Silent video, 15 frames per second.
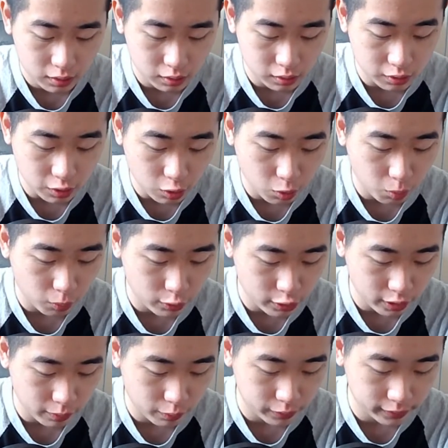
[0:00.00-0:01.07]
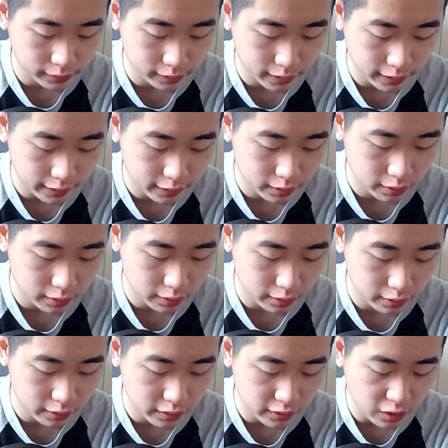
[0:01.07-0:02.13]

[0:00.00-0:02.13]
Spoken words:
dome, which I really like. It's